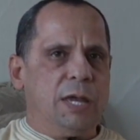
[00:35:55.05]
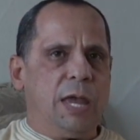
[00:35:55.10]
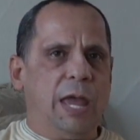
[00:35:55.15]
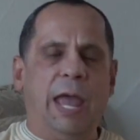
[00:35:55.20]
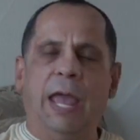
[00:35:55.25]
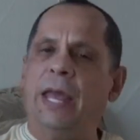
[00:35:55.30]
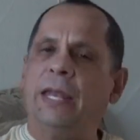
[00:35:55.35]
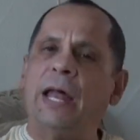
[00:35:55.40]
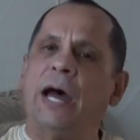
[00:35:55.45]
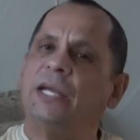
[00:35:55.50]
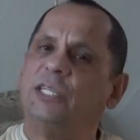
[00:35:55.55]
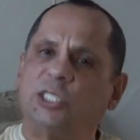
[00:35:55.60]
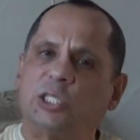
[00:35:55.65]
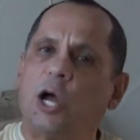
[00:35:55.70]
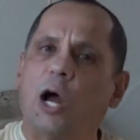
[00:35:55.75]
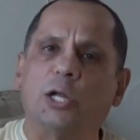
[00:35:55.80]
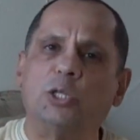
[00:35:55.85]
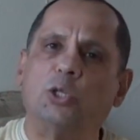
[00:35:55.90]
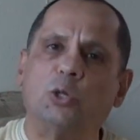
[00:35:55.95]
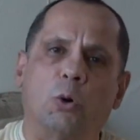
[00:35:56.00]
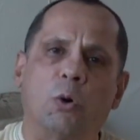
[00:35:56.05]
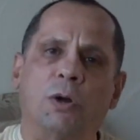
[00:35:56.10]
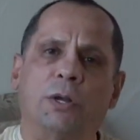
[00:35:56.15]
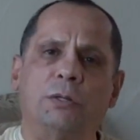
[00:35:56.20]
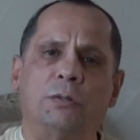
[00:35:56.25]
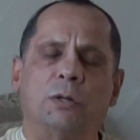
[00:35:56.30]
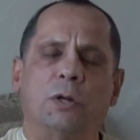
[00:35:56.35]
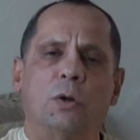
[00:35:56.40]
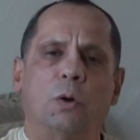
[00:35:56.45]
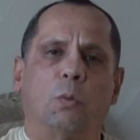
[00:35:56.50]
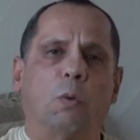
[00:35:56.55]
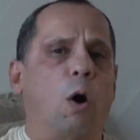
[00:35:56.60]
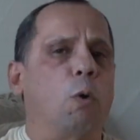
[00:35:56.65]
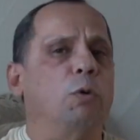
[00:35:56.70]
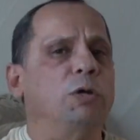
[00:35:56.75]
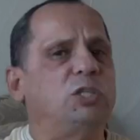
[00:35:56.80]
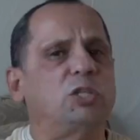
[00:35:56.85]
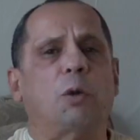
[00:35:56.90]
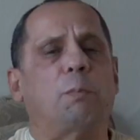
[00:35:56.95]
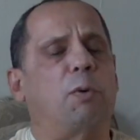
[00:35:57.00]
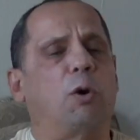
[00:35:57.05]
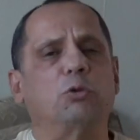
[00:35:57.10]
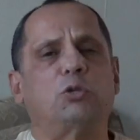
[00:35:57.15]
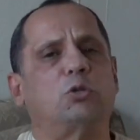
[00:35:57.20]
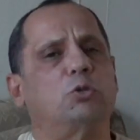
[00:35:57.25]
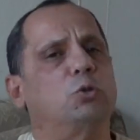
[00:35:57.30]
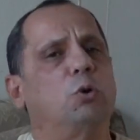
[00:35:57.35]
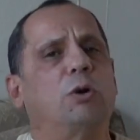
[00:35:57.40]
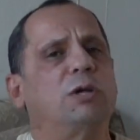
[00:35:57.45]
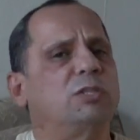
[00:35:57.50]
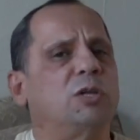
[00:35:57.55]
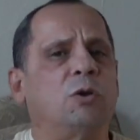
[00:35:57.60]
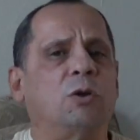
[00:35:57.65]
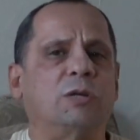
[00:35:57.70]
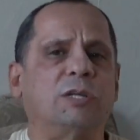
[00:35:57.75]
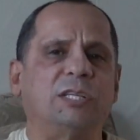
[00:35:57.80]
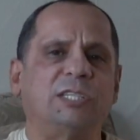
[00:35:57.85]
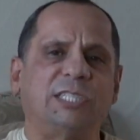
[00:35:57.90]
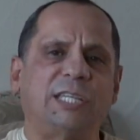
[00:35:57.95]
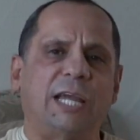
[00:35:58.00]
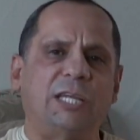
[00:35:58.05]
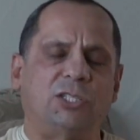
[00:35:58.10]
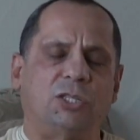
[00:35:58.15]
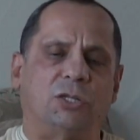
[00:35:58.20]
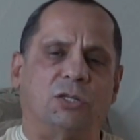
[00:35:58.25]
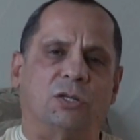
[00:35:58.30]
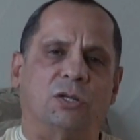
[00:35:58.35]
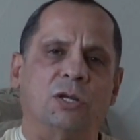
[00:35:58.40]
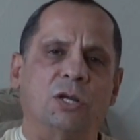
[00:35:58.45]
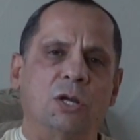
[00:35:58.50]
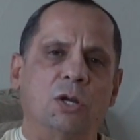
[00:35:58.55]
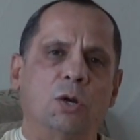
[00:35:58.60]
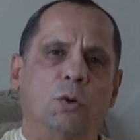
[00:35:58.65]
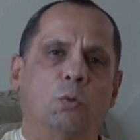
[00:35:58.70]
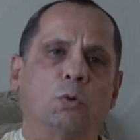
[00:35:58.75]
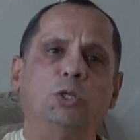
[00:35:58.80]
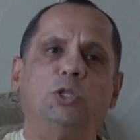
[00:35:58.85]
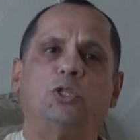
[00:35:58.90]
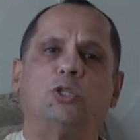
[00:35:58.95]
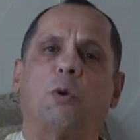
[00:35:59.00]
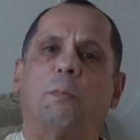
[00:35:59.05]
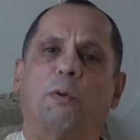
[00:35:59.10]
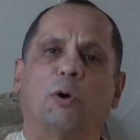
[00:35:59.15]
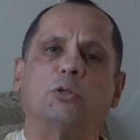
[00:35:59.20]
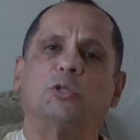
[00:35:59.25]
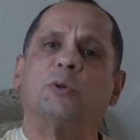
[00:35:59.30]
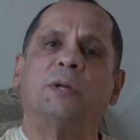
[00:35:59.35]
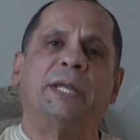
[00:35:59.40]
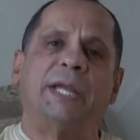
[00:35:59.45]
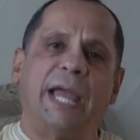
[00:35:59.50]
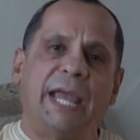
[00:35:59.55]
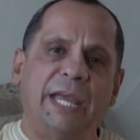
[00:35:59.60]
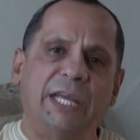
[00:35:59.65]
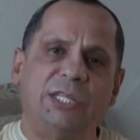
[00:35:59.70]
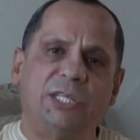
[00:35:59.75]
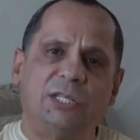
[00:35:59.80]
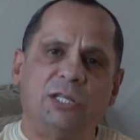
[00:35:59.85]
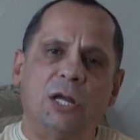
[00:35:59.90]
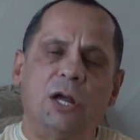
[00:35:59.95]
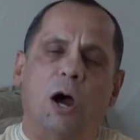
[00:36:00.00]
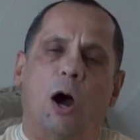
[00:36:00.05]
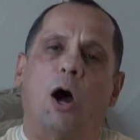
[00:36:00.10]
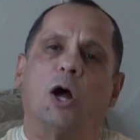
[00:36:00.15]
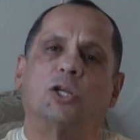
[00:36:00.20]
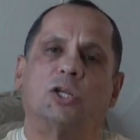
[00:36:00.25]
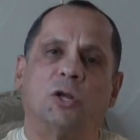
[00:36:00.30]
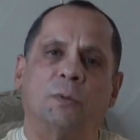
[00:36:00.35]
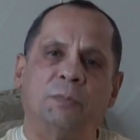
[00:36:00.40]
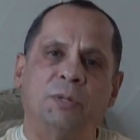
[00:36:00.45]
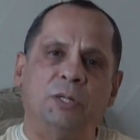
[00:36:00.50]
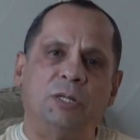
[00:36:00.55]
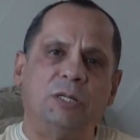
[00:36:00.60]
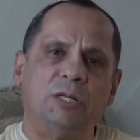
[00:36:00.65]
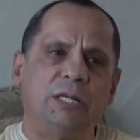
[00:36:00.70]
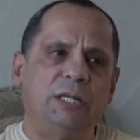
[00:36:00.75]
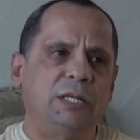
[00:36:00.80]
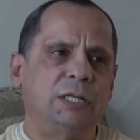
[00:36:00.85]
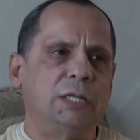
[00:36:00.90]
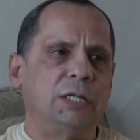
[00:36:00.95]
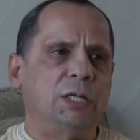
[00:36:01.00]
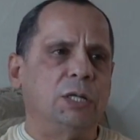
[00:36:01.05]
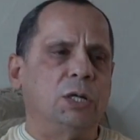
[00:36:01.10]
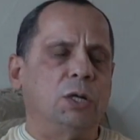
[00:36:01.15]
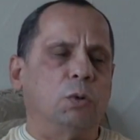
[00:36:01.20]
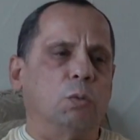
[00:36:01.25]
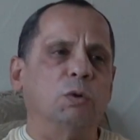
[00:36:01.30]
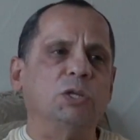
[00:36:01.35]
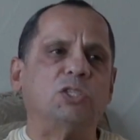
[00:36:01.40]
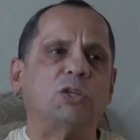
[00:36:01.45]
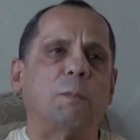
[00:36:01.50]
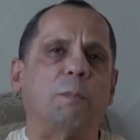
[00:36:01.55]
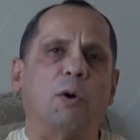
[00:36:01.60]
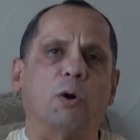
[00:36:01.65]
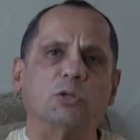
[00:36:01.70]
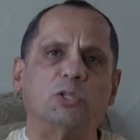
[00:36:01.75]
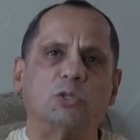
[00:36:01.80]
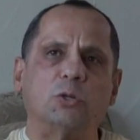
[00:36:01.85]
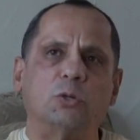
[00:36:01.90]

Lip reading: And I start doing what we're supposed to do as an organization. We're supposed to engage our community. We're supposed